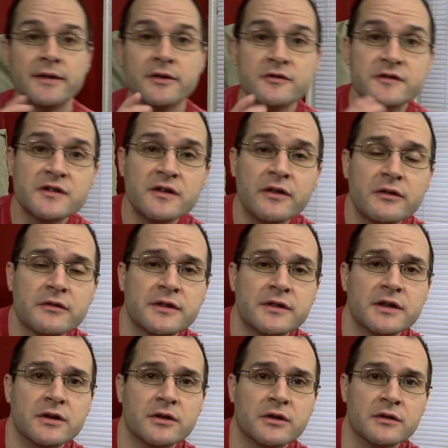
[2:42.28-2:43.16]
there's another
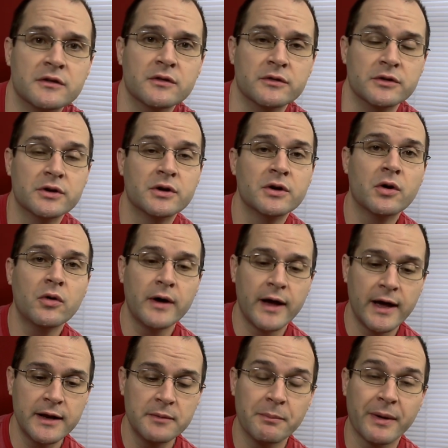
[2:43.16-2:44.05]
thing you can do. You can go
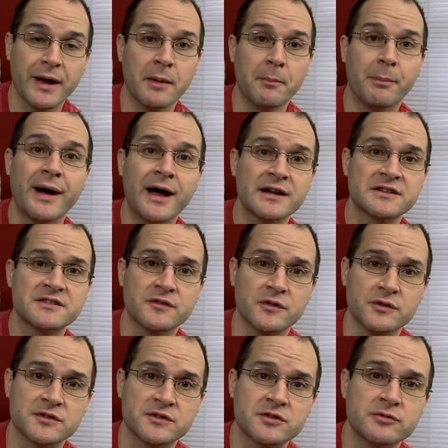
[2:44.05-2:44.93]
ahead and buy a box of
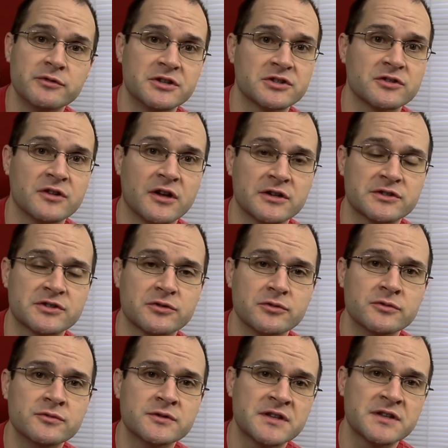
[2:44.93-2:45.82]
those three inch long
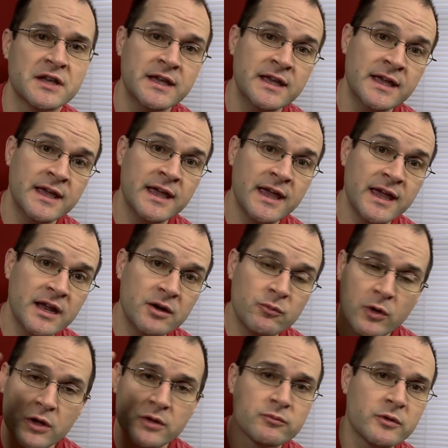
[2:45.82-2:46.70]
screws
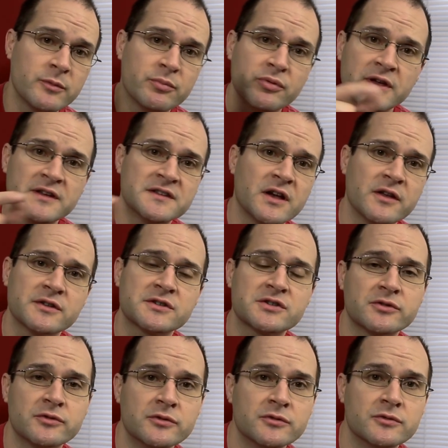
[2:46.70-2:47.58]
and, well, replace all the
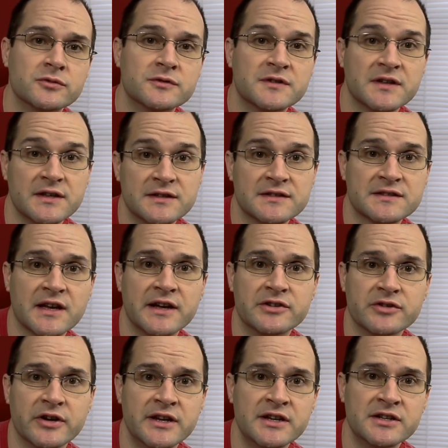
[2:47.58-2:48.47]
screws inside
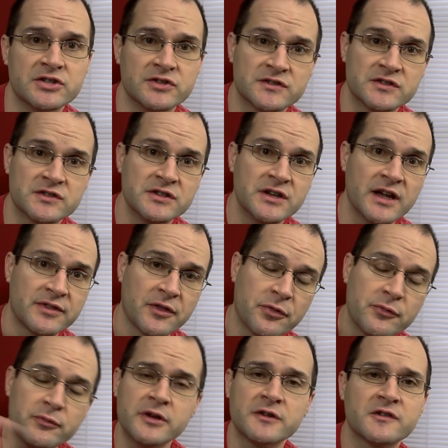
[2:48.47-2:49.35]
your hinges. So you got the
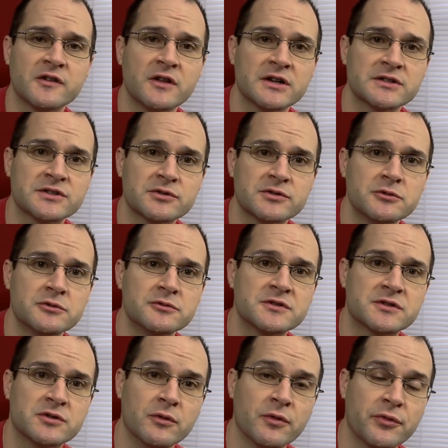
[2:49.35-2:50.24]
three inch long
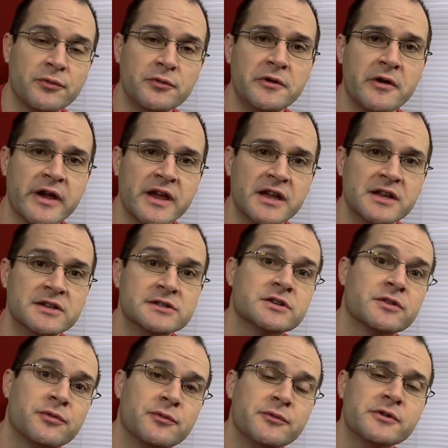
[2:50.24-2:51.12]
screws going through your
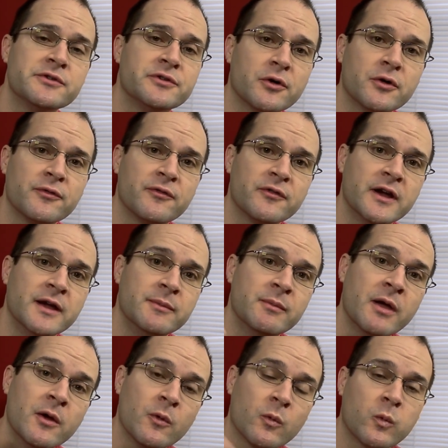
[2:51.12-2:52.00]
hinge, through your door
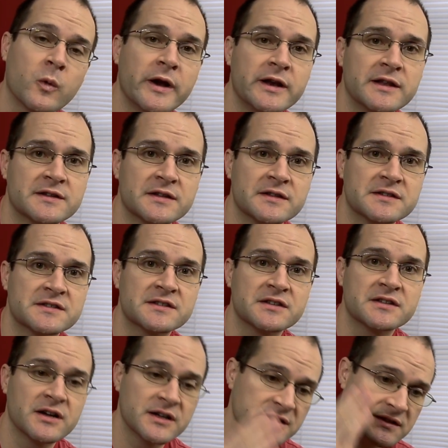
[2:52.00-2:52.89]
frame, right into the
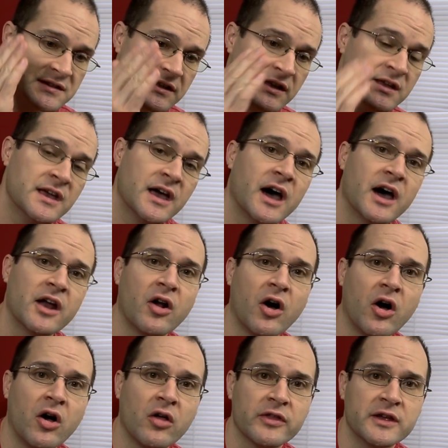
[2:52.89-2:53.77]
studs on
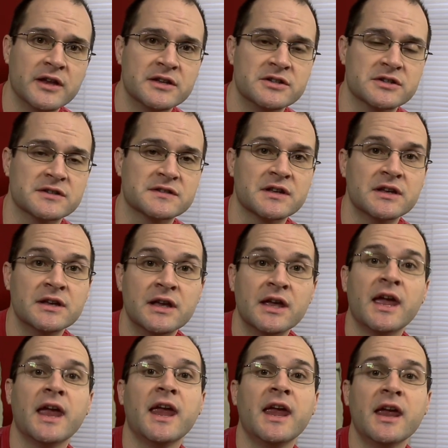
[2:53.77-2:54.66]
all the hinges
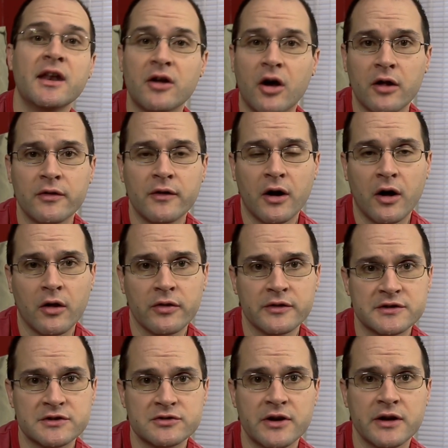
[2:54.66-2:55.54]
and on all
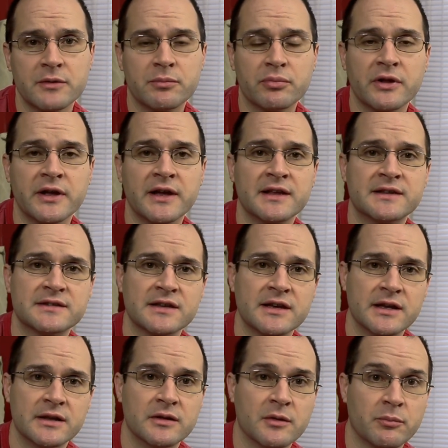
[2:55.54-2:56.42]
the strike plates
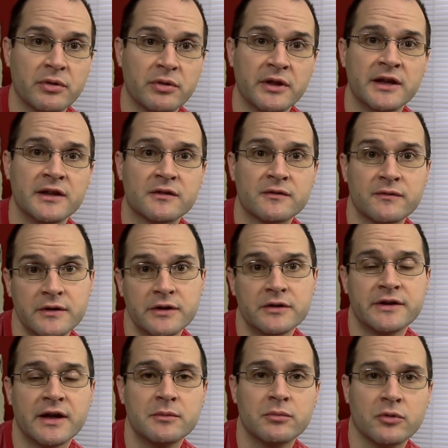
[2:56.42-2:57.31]
and the plates for
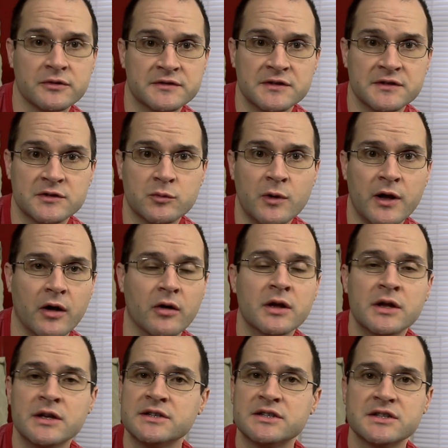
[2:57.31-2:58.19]
your deadbolts as
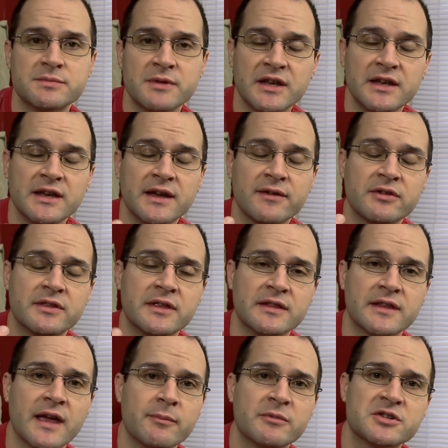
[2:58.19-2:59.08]
well. Just making
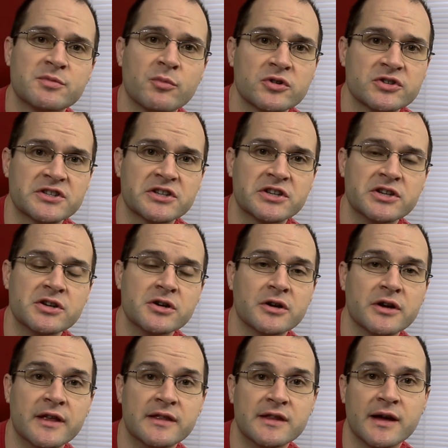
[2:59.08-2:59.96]
everything that much more
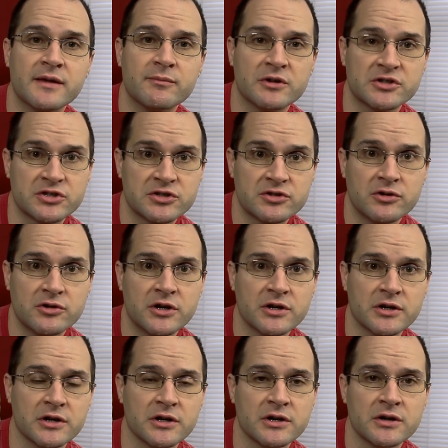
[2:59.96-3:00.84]
secure and that much stronger.